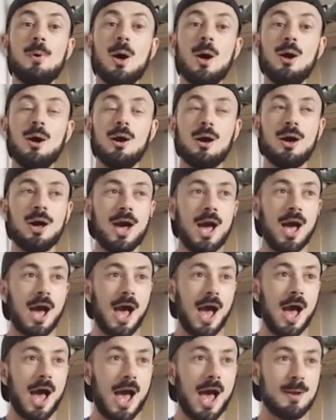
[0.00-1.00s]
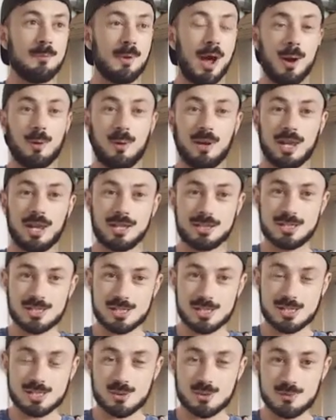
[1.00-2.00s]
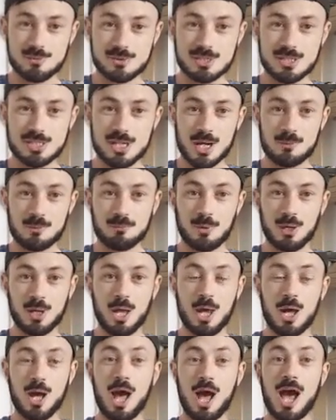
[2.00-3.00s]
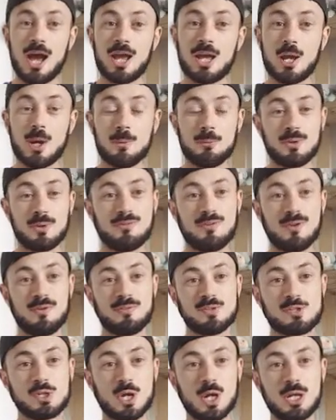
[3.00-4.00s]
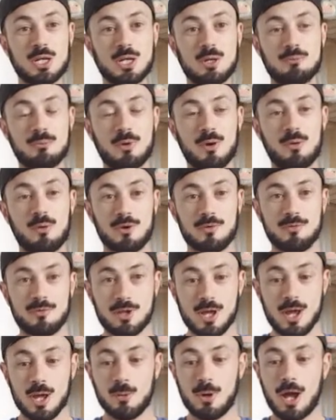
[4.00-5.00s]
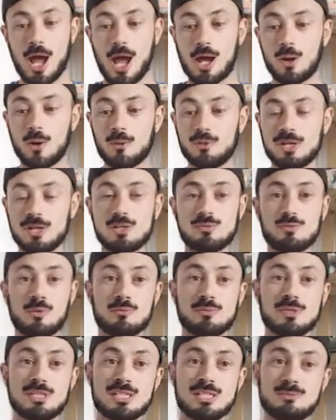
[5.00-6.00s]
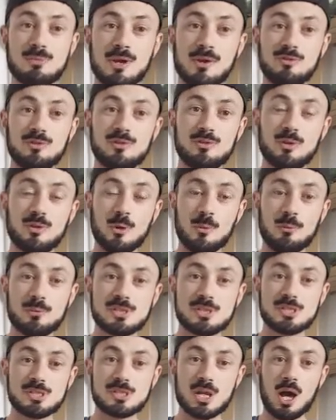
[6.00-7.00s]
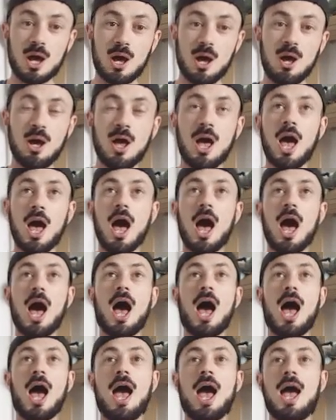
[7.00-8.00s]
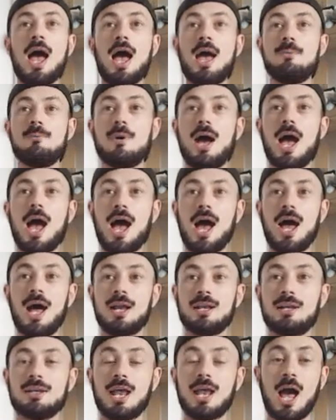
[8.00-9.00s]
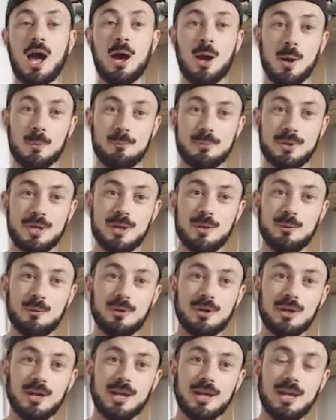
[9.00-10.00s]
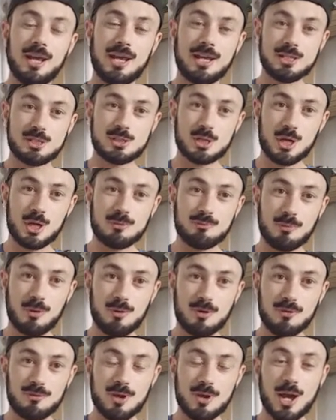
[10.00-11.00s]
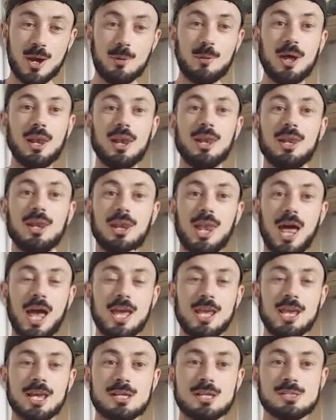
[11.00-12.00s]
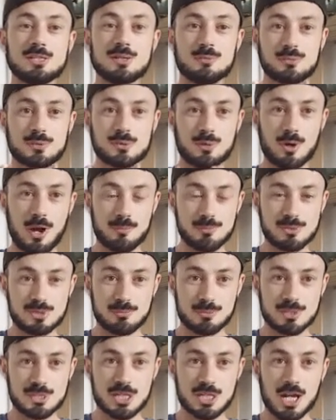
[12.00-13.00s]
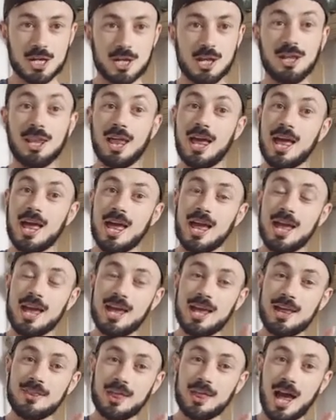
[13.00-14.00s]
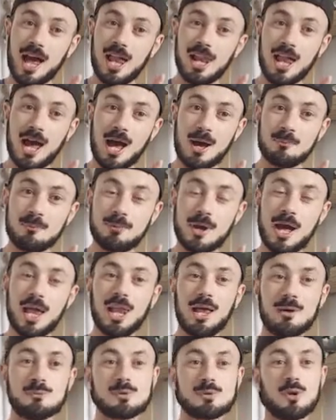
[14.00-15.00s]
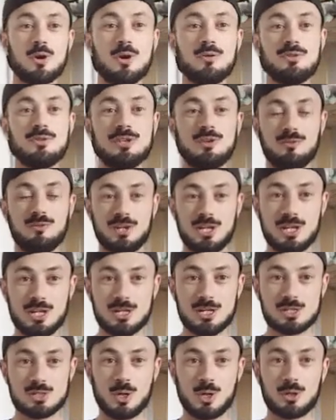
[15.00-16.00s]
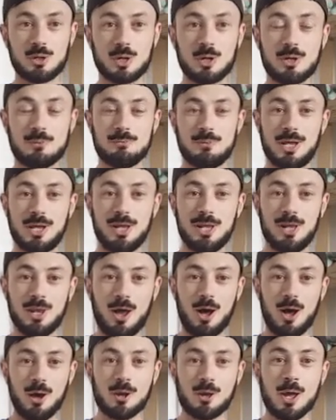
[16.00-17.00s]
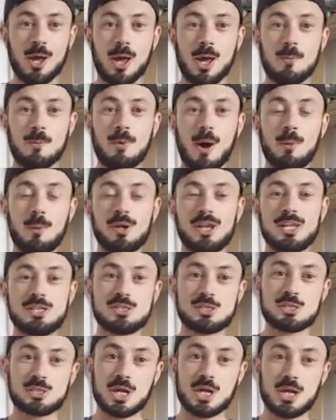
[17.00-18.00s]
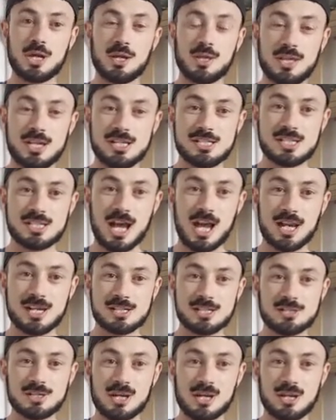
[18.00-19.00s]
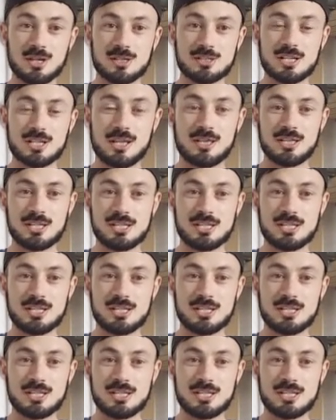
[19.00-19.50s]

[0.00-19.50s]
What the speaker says: But I will link the description down below. I hope you've enjoyed my review. I got these from Smith Superstore, and I hope you enjoyed my review. Like, subscribe to my channel, hit that alarm bell. I'm sorry if this video has gone on a bit long, but I wanted to show you these dinosaurs